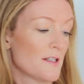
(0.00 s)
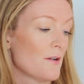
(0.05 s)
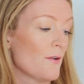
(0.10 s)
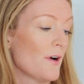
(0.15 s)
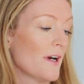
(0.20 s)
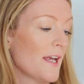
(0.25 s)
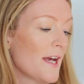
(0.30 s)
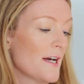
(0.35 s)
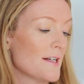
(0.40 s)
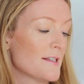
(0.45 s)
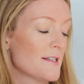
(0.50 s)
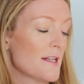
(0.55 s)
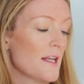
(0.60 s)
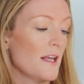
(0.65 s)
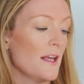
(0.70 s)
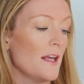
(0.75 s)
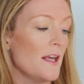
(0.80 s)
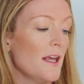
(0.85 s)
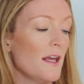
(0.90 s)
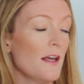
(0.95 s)
So I guess
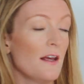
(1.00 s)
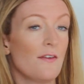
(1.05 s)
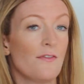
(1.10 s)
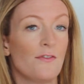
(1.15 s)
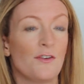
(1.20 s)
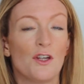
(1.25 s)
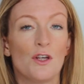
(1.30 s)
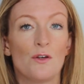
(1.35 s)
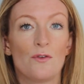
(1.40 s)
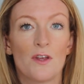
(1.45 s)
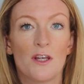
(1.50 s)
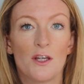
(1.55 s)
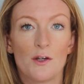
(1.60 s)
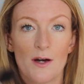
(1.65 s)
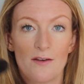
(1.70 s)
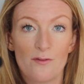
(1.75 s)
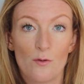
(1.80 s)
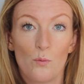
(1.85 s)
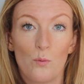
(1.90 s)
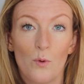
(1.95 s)
if you think
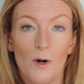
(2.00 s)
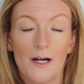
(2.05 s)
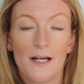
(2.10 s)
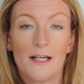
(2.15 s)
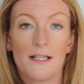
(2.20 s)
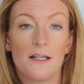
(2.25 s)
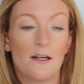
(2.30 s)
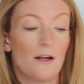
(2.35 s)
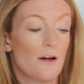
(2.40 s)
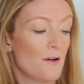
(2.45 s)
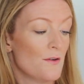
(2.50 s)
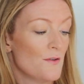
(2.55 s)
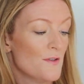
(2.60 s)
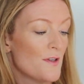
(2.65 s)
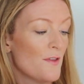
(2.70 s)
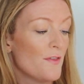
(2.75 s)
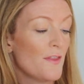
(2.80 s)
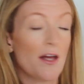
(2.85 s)
you have a wide nose,